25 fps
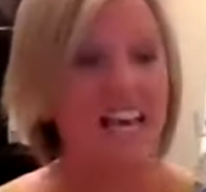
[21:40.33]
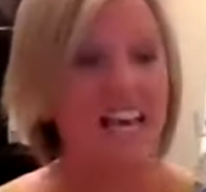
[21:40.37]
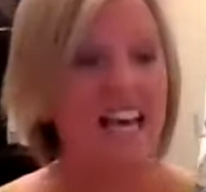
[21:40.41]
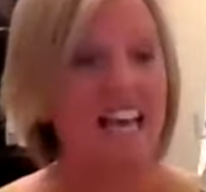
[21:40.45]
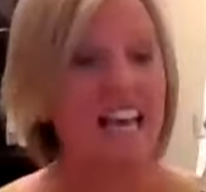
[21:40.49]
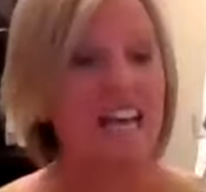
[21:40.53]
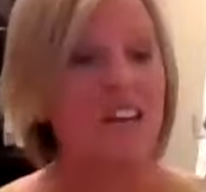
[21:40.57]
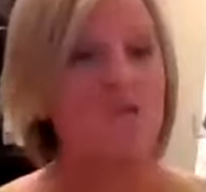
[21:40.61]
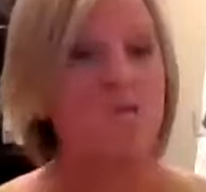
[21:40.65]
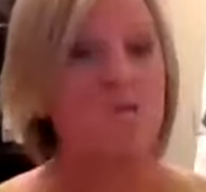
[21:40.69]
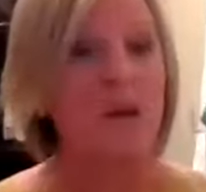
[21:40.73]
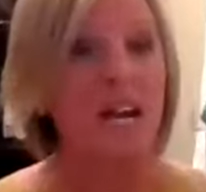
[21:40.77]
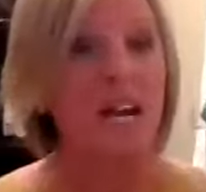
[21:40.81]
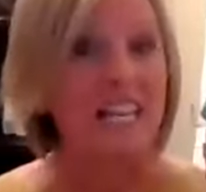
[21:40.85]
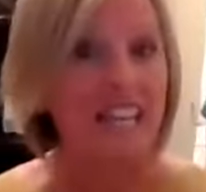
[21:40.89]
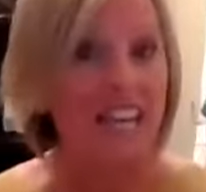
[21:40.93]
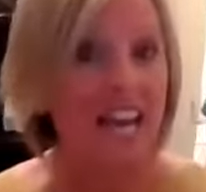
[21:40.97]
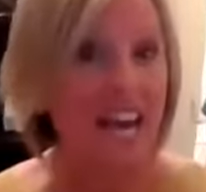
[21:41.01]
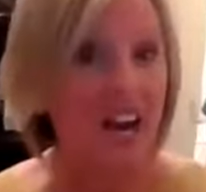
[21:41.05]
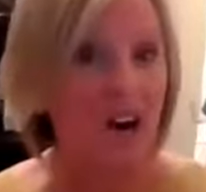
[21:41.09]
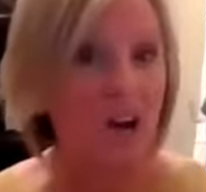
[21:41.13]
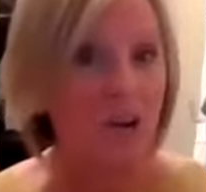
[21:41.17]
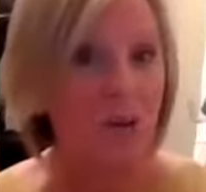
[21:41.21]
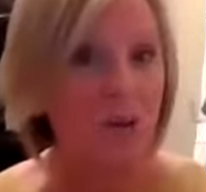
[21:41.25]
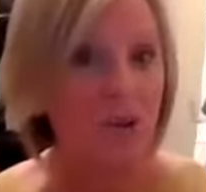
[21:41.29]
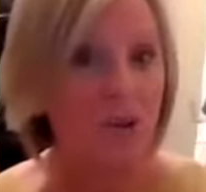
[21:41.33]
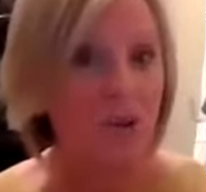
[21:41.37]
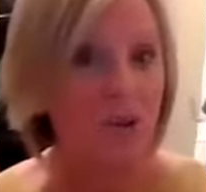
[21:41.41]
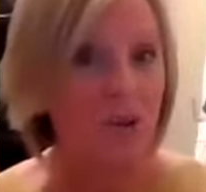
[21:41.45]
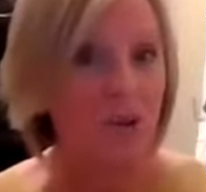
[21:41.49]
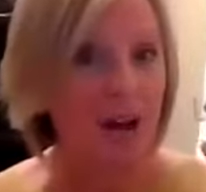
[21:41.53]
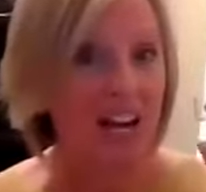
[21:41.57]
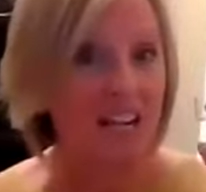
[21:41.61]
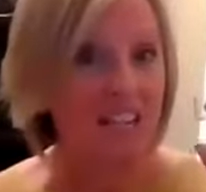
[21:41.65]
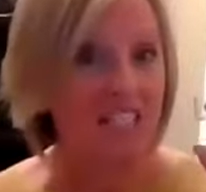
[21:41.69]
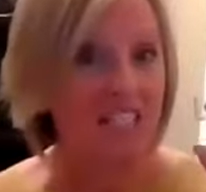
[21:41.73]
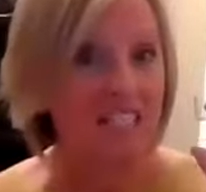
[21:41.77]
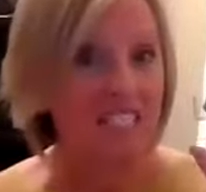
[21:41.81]
And right now you
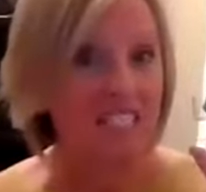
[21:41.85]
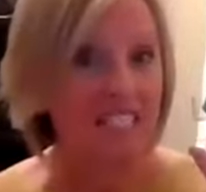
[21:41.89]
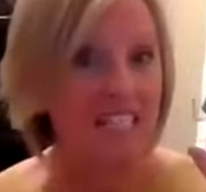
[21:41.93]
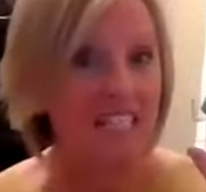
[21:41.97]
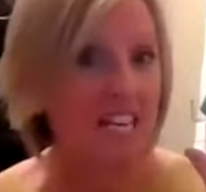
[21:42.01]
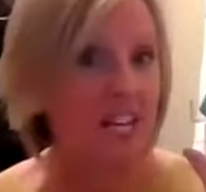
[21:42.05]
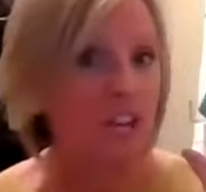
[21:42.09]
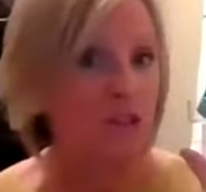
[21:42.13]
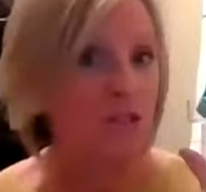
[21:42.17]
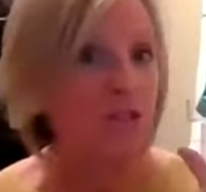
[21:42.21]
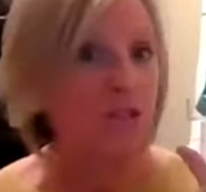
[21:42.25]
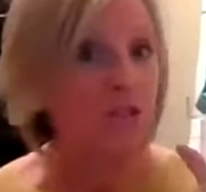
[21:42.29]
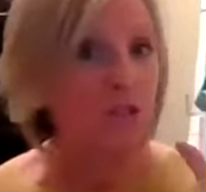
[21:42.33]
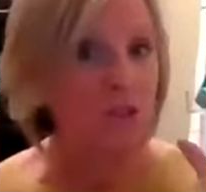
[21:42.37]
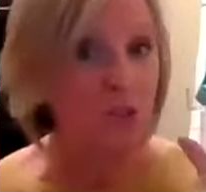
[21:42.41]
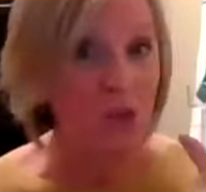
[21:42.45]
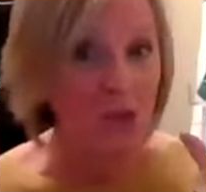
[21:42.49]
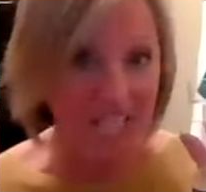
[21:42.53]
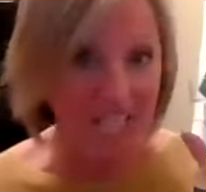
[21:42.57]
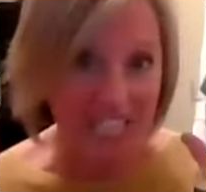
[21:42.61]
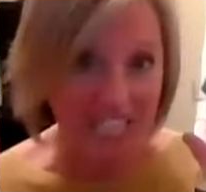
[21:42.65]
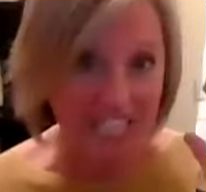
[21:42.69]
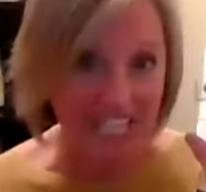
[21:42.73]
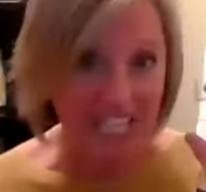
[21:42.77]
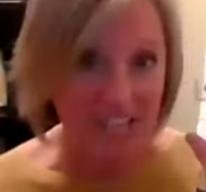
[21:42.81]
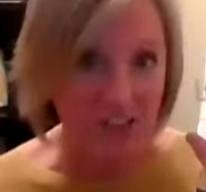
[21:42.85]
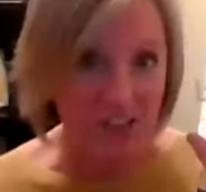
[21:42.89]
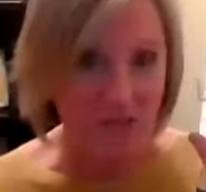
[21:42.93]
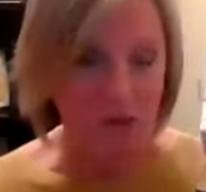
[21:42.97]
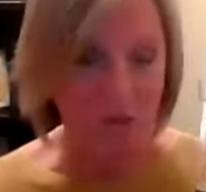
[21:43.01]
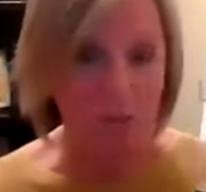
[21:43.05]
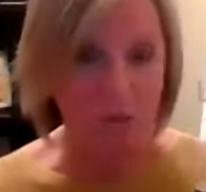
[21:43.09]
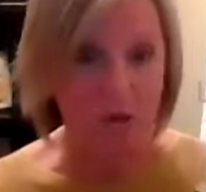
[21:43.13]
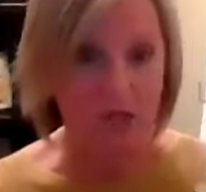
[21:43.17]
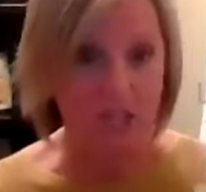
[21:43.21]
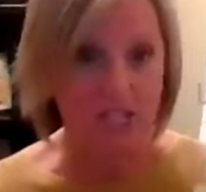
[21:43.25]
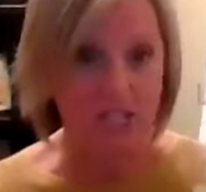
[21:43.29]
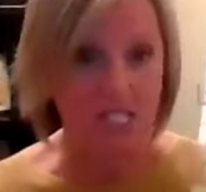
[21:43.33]
actually get it free if you
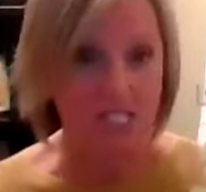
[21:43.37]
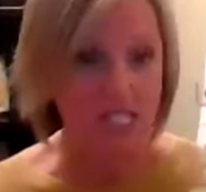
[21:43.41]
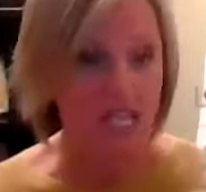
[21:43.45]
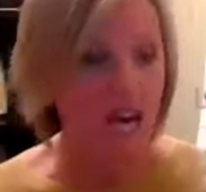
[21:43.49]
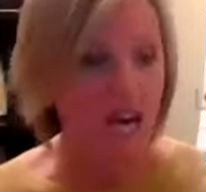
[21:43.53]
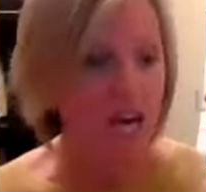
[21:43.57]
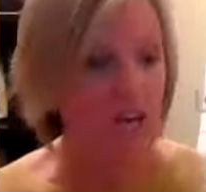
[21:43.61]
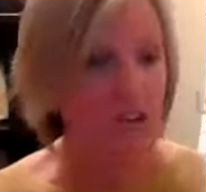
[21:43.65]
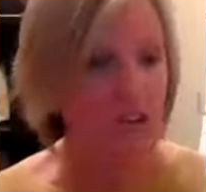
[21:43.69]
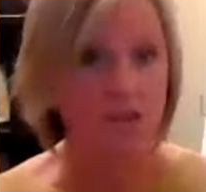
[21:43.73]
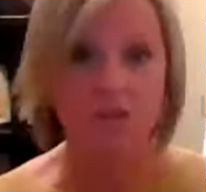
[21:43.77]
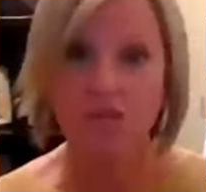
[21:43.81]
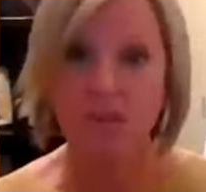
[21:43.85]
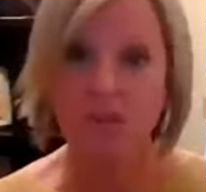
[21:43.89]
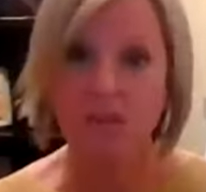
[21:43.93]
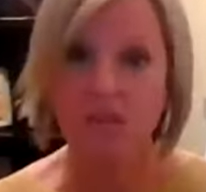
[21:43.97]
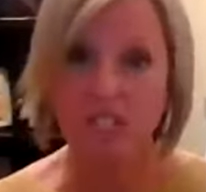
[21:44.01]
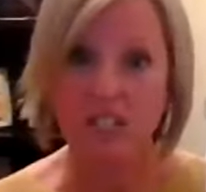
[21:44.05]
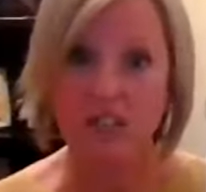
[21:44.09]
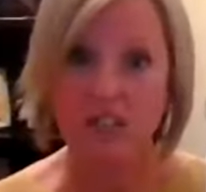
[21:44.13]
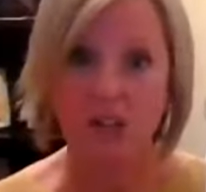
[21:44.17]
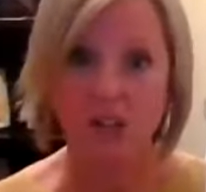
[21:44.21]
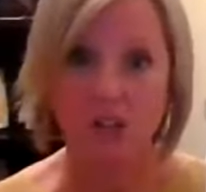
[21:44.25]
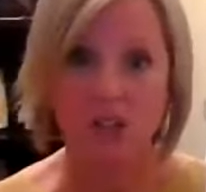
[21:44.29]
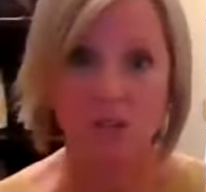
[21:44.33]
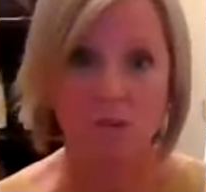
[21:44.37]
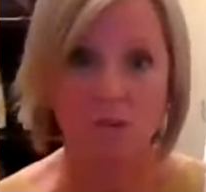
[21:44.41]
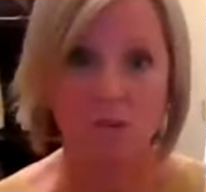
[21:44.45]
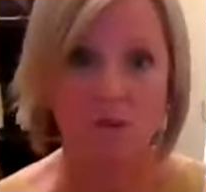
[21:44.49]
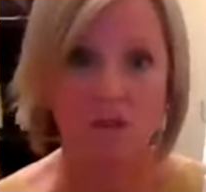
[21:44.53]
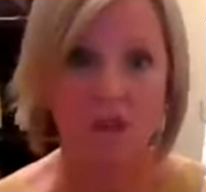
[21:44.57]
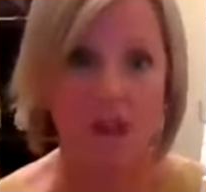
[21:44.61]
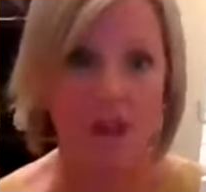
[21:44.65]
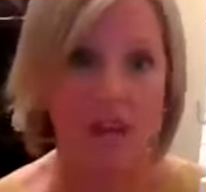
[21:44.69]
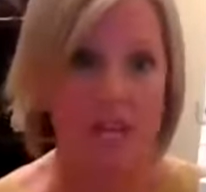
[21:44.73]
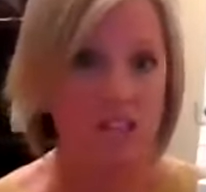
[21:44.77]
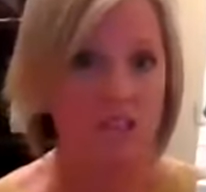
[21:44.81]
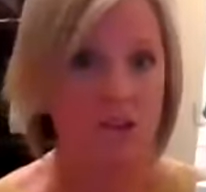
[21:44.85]
purchase $150 with
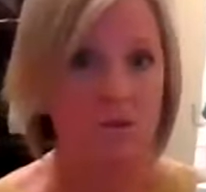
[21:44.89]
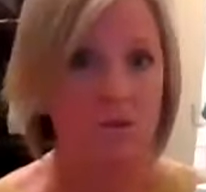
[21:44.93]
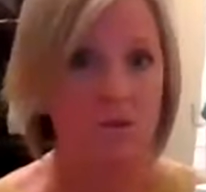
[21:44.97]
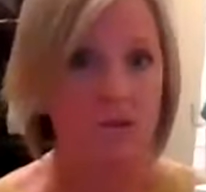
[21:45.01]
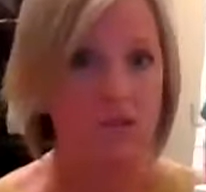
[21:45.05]
ENJO.